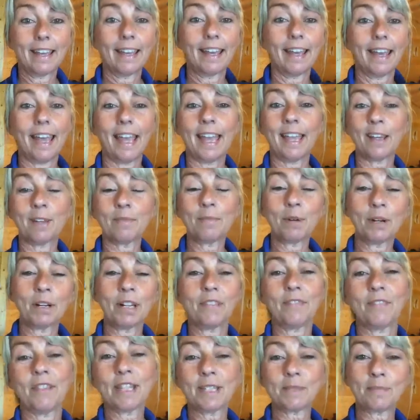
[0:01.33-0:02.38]
Hey, good morning,
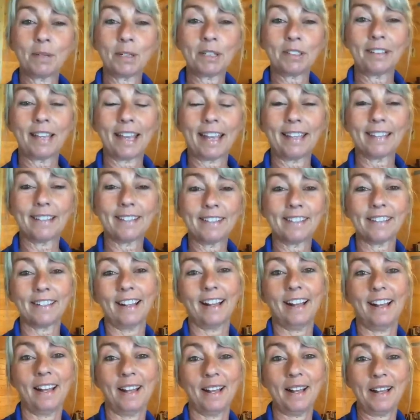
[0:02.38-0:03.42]
Facebook land.
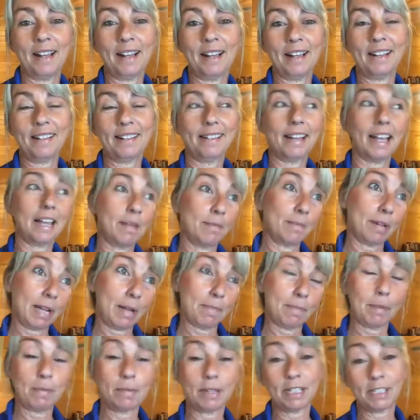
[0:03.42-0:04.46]
I am a
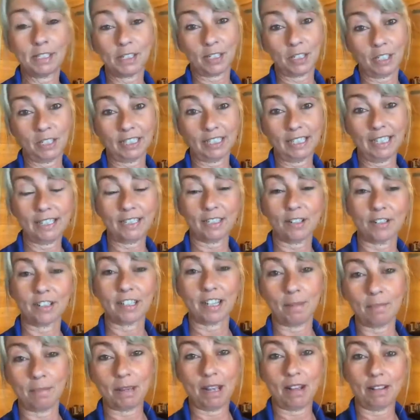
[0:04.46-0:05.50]
couple of minutes early. I told you
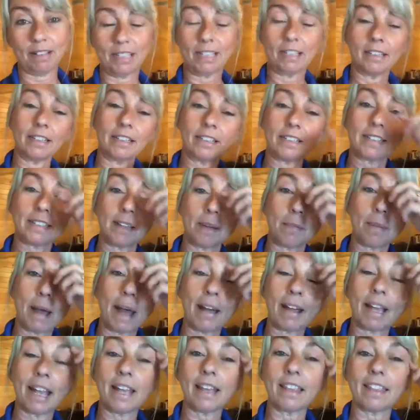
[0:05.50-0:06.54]
I'd be on here at
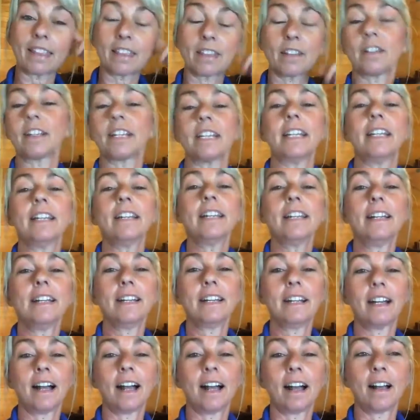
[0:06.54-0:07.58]
about 8:30,
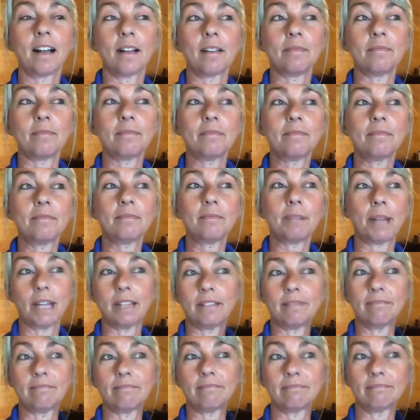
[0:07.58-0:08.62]
but
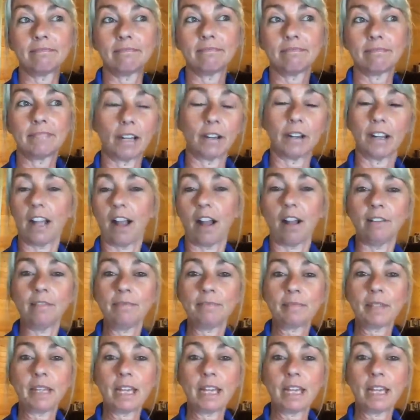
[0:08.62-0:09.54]
there you go.